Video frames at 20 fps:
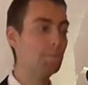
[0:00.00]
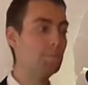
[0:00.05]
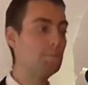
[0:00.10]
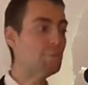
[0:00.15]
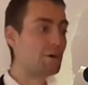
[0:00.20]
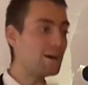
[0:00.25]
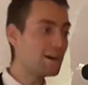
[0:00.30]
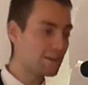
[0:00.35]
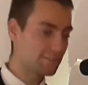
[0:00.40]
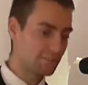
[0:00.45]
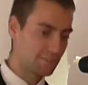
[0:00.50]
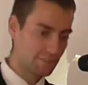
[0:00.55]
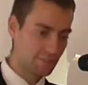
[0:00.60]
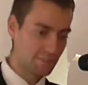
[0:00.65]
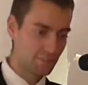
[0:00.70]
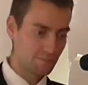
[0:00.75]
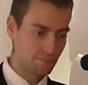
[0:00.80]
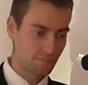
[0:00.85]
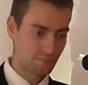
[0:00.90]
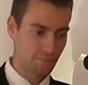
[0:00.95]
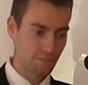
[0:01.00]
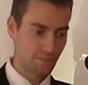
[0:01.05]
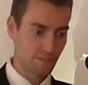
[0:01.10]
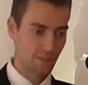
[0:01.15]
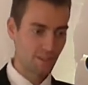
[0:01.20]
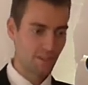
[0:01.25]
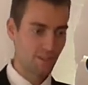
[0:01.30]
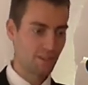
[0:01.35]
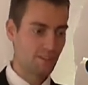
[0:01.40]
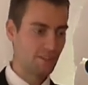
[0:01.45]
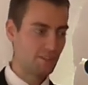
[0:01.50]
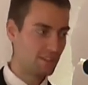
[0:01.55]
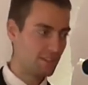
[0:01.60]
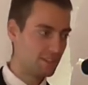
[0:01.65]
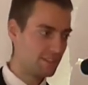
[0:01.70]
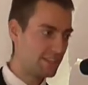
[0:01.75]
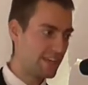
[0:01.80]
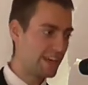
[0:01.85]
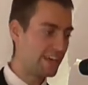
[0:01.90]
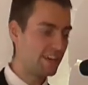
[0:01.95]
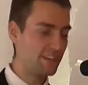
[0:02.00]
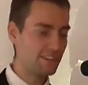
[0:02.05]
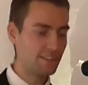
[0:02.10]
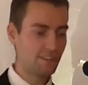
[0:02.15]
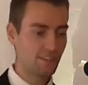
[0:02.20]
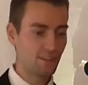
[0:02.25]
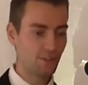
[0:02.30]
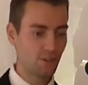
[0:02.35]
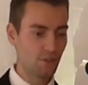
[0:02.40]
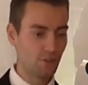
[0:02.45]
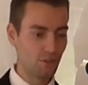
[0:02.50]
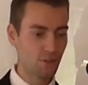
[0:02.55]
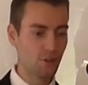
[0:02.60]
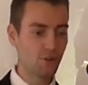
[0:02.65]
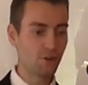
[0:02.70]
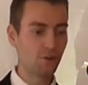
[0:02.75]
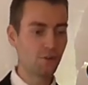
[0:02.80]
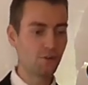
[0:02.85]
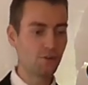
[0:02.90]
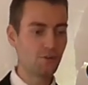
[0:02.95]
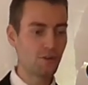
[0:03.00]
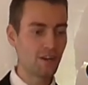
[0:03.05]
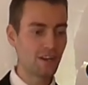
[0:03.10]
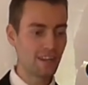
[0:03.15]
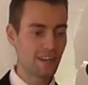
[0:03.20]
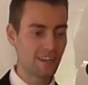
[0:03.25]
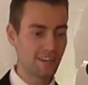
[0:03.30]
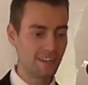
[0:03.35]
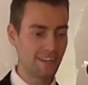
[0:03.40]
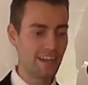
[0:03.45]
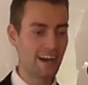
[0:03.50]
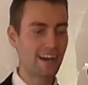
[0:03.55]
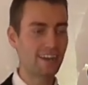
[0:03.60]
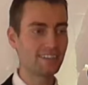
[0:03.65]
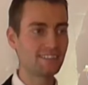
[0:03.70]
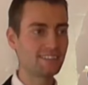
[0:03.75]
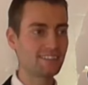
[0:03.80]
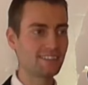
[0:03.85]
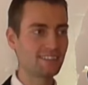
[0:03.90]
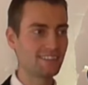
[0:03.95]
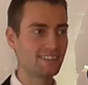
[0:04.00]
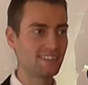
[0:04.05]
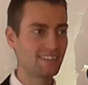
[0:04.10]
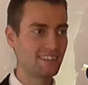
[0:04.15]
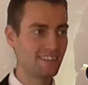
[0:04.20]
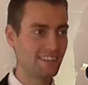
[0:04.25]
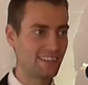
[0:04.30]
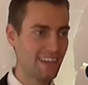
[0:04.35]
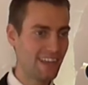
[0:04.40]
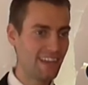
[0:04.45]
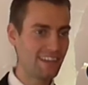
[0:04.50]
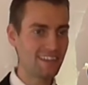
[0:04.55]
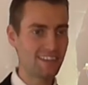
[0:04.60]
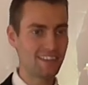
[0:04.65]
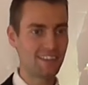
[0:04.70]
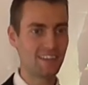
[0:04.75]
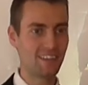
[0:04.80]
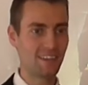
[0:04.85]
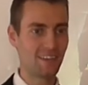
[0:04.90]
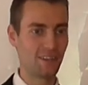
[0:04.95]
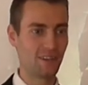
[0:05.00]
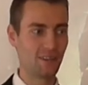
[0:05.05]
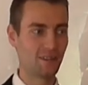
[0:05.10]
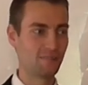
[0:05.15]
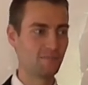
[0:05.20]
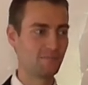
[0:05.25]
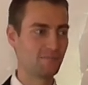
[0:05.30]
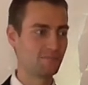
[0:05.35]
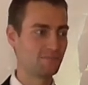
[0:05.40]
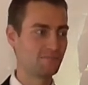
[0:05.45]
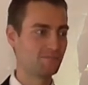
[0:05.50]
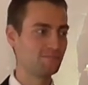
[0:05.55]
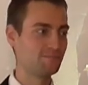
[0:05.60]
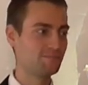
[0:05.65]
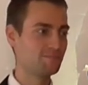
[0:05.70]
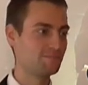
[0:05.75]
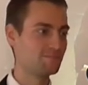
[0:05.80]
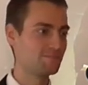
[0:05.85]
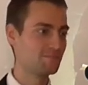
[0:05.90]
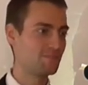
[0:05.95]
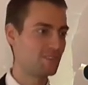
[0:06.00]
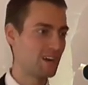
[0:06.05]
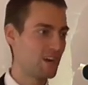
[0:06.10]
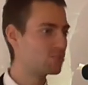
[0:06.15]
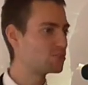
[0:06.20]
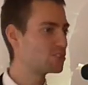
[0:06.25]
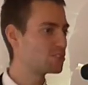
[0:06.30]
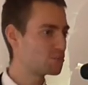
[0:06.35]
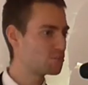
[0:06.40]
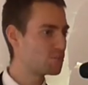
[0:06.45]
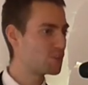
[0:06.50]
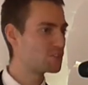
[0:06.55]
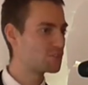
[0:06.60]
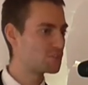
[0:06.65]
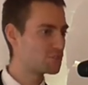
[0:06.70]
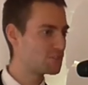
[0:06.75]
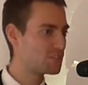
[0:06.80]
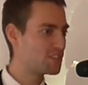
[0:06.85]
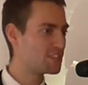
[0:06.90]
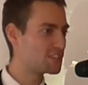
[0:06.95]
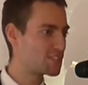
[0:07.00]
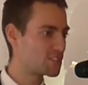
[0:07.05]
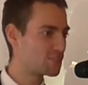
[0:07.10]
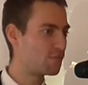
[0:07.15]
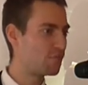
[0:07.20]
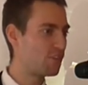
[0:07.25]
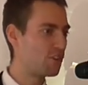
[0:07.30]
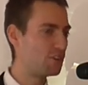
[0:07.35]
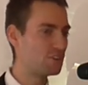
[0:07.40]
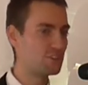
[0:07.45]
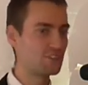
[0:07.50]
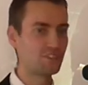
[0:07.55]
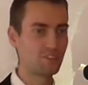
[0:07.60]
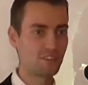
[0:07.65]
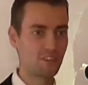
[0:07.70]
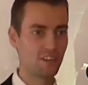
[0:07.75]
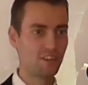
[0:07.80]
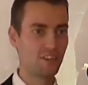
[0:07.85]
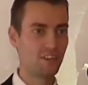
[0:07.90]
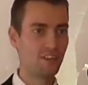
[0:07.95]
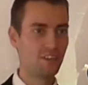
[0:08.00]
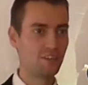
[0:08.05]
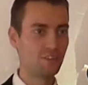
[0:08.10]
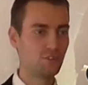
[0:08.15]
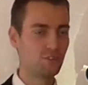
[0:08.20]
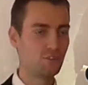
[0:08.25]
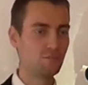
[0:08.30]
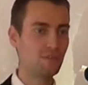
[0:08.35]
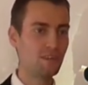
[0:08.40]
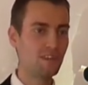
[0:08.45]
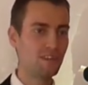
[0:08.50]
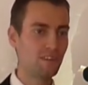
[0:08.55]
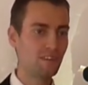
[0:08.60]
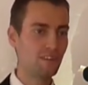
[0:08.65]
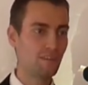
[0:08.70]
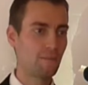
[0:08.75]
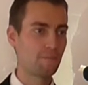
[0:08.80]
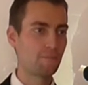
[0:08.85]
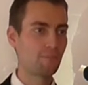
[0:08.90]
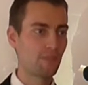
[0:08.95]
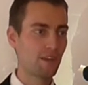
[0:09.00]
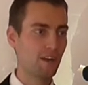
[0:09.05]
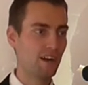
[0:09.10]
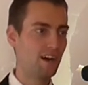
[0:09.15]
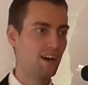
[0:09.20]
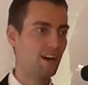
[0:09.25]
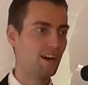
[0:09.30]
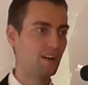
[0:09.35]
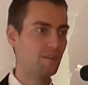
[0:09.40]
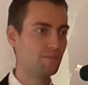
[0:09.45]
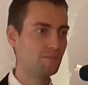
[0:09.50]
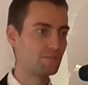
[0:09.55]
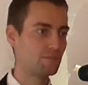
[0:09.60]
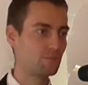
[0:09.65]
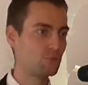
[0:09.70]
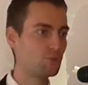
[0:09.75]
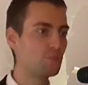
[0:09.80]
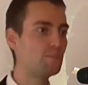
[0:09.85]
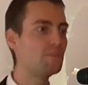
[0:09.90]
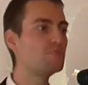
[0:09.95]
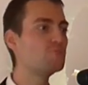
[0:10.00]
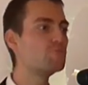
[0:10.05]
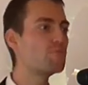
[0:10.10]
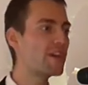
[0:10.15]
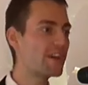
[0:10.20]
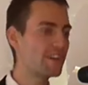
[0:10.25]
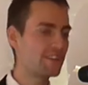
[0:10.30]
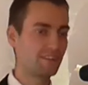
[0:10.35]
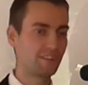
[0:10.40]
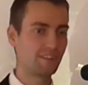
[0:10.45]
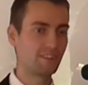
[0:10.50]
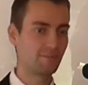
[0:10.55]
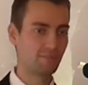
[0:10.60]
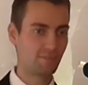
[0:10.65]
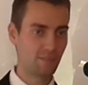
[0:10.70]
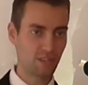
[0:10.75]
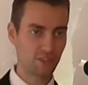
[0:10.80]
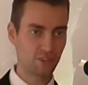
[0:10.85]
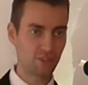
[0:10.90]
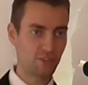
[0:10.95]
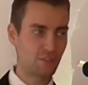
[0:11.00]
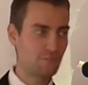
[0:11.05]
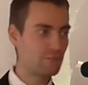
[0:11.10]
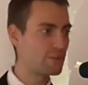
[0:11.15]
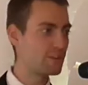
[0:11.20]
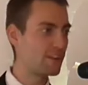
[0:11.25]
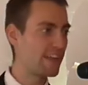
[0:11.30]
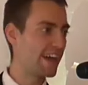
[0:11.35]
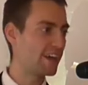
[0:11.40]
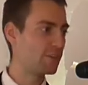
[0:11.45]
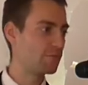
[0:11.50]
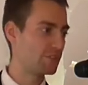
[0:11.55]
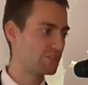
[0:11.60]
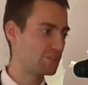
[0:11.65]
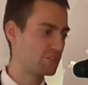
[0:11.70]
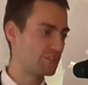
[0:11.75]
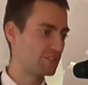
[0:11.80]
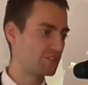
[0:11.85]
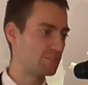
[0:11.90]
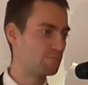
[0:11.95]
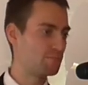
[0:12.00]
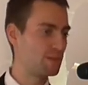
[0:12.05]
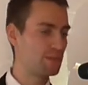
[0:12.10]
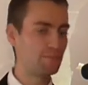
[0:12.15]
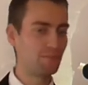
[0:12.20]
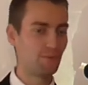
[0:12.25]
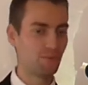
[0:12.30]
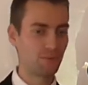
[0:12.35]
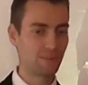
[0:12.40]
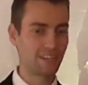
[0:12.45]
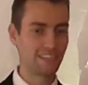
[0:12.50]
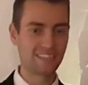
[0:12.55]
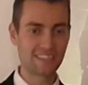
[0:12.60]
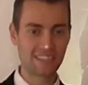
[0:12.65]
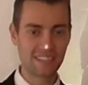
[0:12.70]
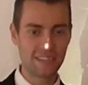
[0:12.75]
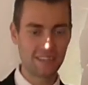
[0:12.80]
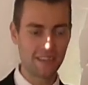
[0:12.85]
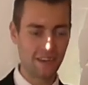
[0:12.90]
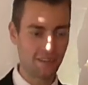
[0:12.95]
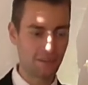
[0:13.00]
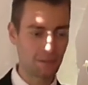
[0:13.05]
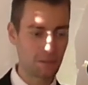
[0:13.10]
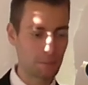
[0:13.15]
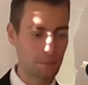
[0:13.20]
but the dead know not anything. I just want this verse to be uh, to be read in the different languages so people can see that